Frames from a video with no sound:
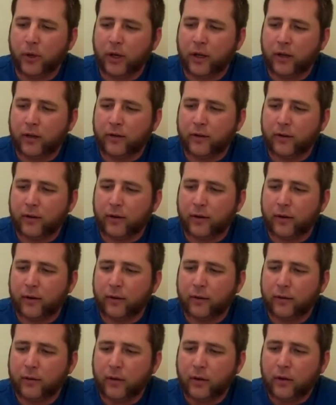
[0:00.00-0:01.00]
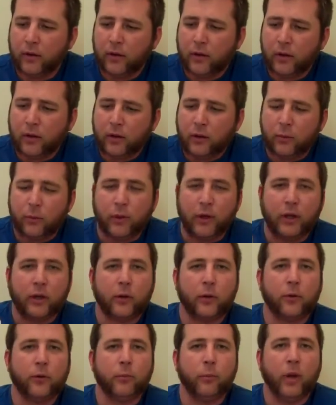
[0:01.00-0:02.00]
when it
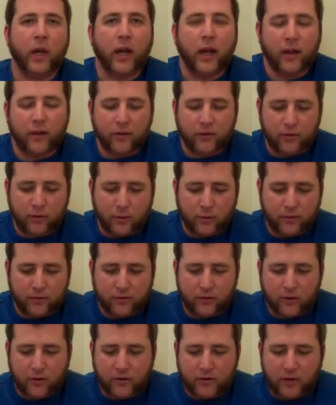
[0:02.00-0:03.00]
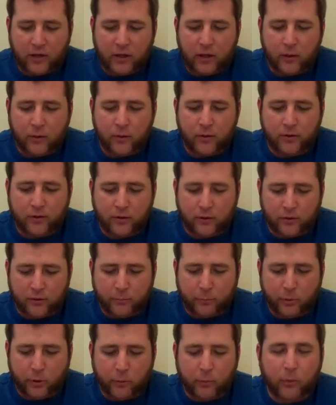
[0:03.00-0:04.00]
goes bad. So it starts yellow and
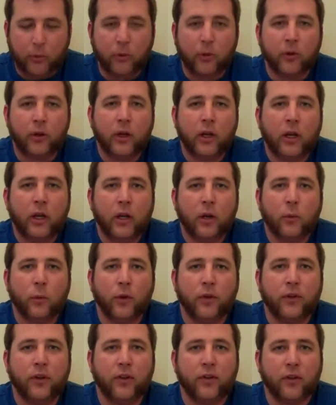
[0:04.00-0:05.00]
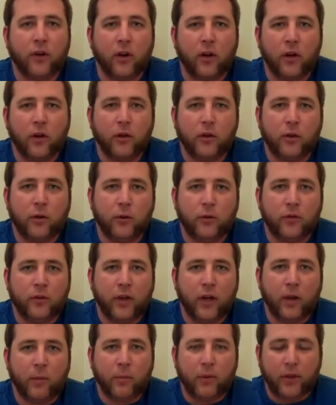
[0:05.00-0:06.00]
turns purple once it's all
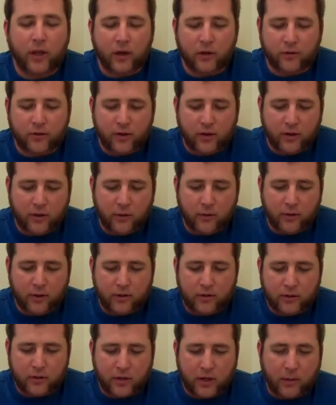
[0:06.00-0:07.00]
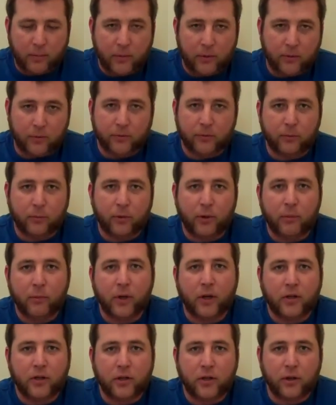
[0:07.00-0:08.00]
used up, and that'll tell you that your chemicals are pretty
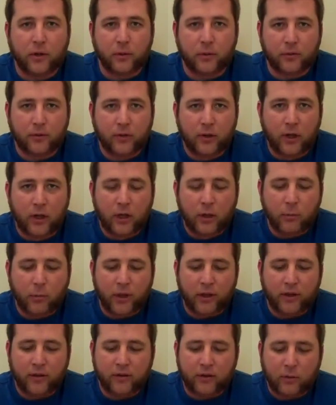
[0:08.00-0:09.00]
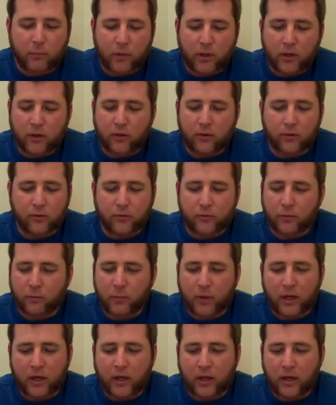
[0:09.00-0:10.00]
much toast. But this can be used for
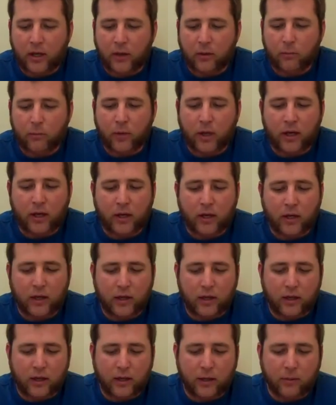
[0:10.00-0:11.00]
many, many